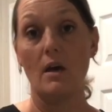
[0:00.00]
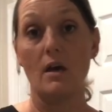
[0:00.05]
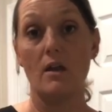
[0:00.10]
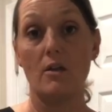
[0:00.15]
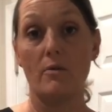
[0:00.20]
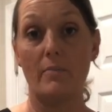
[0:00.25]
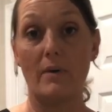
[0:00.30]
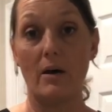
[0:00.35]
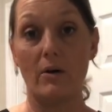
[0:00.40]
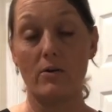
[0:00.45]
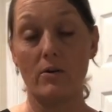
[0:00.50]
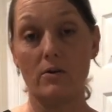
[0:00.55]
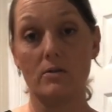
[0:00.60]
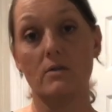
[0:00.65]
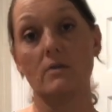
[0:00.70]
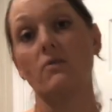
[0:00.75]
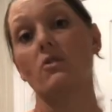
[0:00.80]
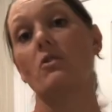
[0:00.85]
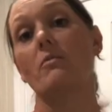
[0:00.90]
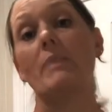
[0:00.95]
The belt goes
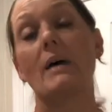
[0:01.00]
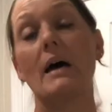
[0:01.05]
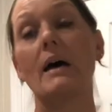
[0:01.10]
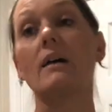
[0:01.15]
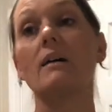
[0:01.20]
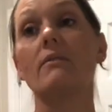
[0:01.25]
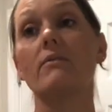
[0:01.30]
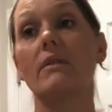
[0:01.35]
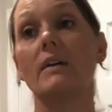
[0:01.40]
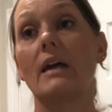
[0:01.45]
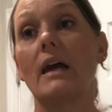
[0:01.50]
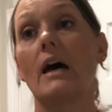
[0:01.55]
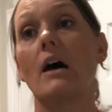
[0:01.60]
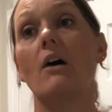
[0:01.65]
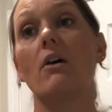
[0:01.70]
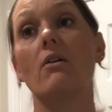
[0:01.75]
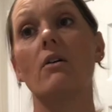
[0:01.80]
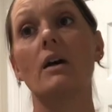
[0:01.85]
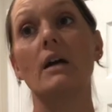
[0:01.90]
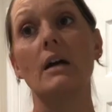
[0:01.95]
over the back of the
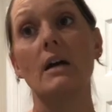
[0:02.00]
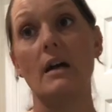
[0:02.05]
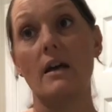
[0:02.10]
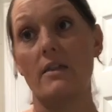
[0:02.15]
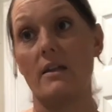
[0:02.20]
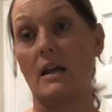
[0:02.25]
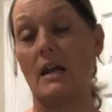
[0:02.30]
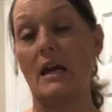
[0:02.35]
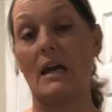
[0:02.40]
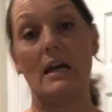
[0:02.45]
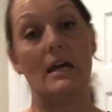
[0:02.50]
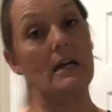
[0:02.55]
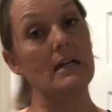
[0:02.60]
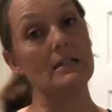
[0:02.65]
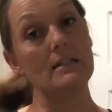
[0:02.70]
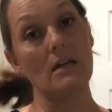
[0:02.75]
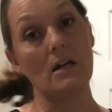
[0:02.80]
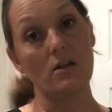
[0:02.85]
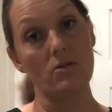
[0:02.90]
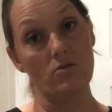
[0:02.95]
cow and then it hangs
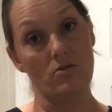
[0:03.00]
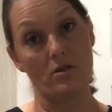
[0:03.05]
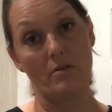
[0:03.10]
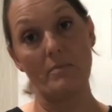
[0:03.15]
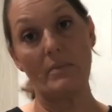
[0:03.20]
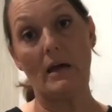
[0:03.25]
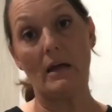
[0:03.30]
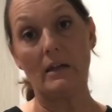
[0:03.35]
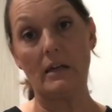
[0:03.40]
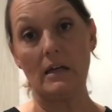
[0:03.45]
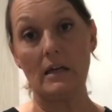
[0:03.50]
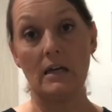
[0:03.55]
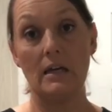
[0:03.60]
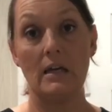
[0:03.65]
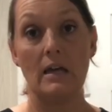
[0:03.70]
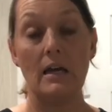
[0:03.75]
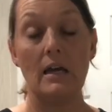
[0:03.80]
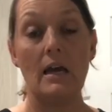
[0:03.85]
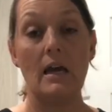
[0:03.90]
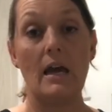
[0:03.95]
under the belly.
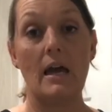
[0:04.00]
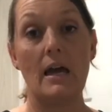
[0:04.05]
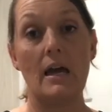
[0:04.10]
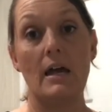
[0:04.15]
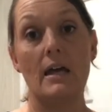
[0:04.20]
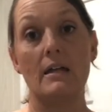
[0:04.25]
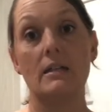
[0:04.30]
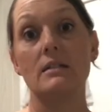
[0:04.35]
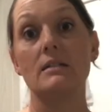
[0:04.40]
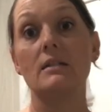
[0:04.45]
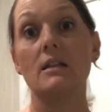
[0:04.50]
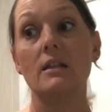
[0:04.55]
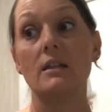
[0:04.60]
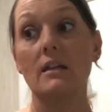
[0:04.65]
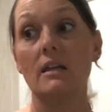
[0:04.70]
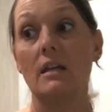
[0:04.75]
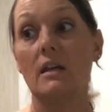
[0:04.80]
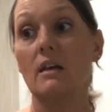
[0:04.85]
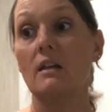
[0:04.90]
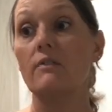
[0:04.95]
And
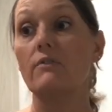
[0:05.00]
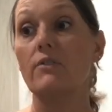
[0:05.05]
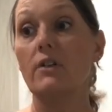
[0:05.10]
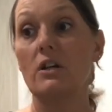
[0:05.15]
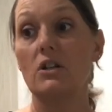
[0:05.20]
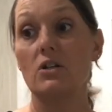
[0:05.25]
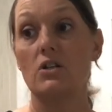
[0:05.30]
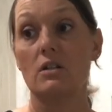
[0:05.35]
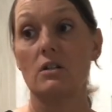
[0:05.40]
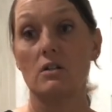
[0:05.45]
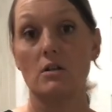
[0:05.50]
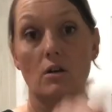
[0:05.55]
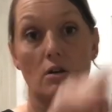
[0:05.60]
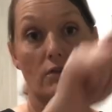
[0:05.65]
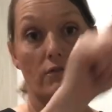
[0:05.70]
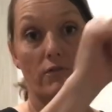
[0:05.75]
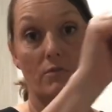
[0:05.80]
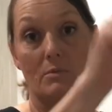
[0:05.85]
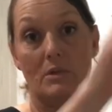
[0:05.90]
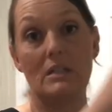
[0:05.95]
the inflations go
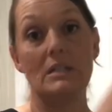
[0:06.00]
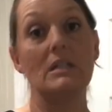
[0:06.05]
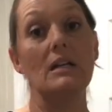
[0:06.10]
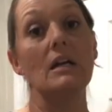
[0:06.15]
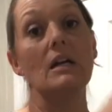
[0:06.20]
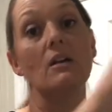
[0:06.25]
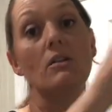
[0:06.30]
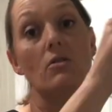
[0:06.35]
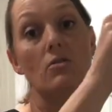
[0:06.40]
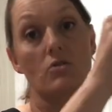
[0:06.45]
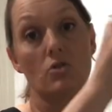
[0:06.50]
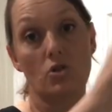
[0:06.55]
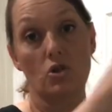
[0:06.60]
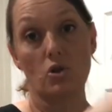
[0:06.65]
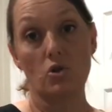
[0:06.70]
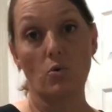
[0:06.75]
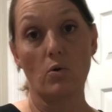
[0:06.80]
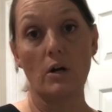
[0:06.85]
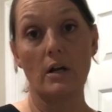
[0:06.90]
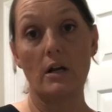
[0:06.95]
from the teat. There's a
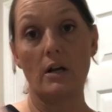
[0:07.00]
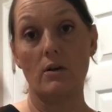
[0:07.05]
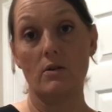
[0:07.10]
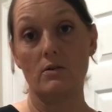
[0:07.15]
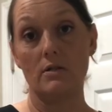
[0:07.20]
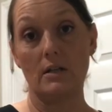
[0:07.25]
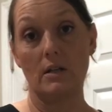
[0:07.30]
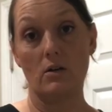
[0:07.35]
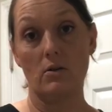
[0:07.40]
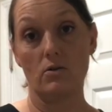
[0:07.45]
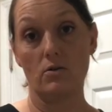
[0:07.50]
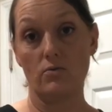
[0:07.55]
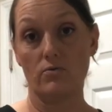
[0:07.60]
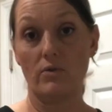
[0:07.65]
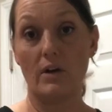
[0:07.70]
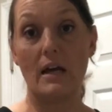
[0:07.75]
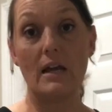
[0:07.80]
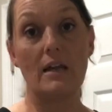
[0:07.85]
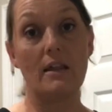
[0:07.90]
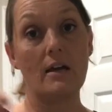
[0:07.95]
short hose that goes
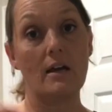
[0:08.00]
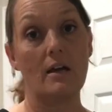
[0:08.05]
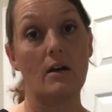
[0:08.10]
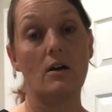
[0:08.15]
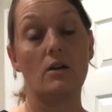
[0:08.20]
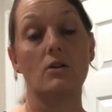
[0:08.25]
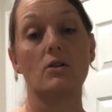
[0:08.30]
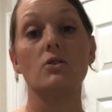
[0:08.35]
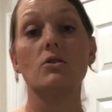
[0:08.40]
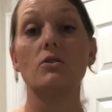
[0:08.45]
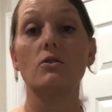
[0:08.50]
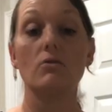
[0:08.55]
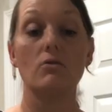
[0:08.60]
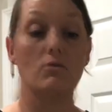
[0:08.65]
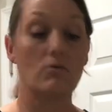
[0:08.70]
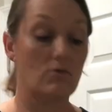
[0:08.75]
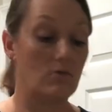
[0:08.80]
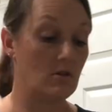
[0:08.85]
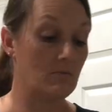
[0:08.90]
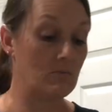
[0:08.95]
right there
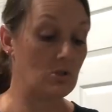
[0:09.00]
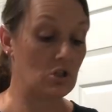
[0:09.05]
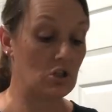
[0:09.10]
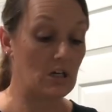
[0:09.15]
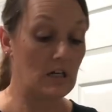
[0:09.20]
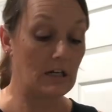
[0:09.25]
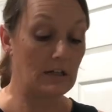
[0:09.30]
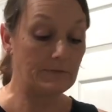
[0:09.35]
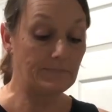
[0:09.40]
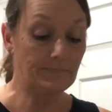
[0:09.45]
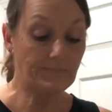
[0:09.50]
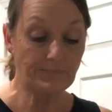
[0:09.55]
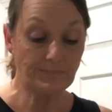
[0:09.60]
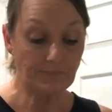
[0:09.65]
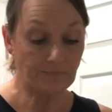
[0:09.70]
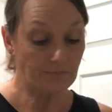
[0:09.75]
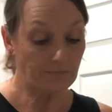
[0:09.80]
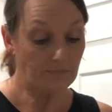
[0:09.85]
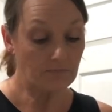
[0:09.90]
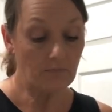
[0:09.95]
to the machine.
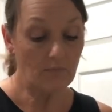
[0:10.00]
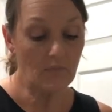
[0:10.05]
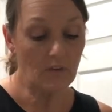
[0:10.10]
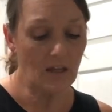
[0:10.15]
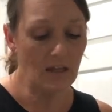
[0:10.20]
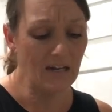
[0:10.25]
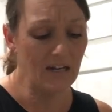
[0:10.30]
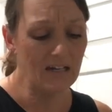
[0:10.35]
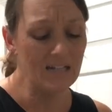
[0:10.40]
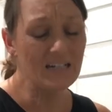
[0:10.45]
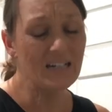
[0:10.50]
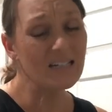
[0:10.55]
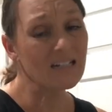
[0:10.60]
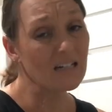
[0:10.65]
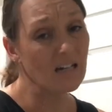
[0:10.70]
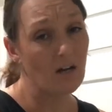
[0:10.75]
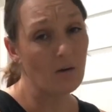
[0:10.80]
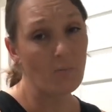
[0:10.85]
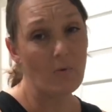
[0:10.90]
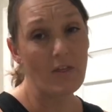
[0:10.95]
And it doesn't
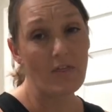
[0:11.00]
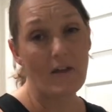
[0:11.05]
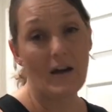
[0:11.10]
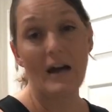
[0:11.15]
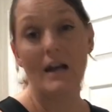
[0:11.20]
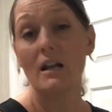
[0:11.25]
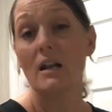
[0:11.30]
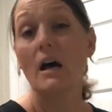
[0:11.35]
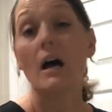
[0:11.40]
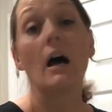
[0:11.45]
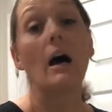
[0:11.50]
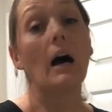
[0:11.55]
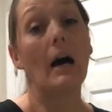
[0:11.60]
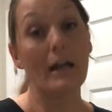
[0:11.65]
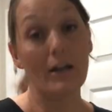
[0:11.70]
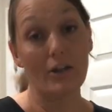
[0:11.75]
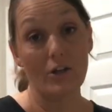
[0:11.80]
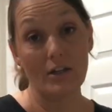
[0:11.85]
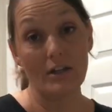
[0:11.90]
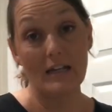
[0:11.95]
come with that. I
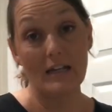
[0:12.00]
could